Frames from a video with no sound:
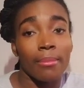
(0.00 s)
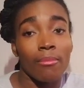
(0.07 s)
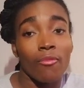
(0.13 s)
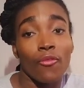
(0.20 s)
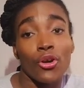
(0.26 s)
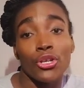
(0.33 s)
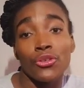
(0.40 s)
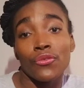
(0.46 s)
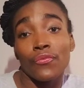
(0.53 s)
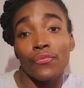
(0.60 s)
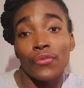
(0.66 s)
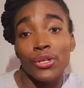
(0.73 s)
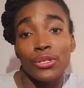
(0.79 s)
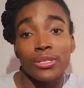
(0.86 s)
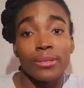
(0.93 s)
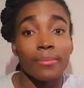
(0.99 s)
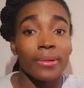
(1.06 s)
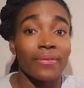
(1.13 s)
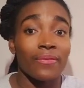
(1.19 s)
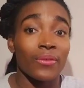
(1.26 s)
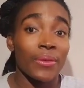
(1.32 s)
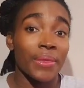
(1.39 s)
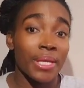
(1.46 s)
For you first, but
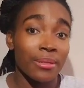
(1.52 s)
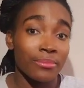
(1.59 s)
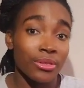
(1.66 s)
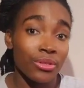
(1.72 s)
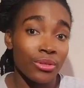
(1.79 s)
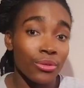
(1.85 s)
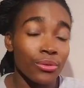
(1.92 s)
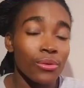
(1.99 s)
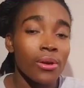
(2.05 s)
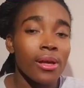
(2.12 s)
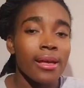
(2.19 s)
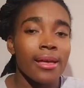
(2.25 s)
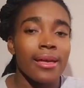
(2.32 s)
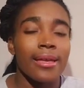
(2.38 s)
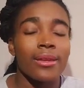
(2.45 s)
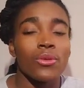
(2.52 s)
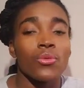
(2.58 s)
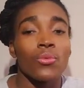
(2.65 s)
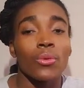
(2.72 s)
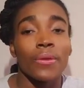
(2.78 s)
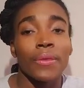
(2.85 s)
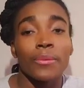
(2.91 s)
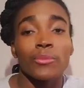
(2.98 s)
for them too. And you
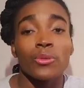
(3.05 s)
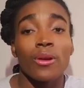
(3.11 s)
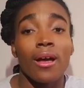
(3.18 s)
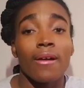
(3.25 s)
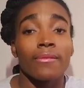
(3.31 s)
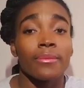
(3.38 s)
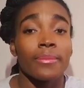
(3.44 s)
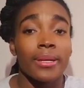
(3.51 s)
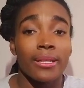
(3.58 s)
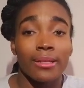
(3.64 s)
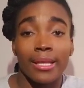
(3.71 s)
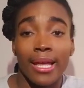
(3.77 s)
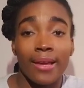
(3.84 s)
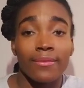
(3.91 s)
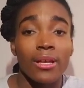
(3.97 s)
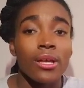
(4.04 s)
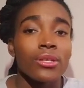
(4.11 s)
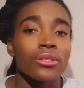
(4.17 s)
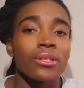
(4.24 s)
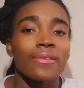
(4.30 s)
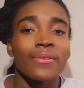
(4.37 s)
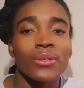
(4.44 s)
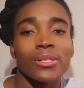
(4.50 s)
want them to have a better life.
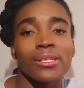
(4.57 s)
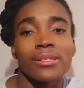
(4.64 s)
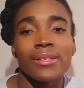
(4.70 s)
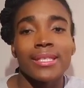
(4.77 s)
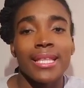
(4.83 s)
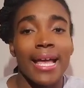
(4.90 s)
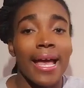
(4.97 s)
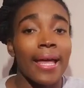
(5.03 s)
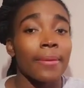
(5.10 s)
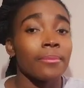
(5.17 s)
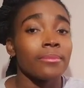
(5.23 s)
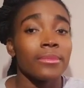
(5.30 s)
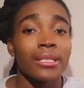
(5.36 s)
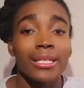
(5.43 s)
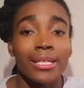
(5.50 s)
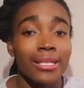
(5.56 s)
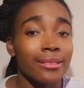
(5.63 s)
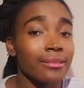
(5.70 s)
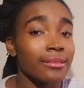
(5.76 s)
So focus on that. Eat,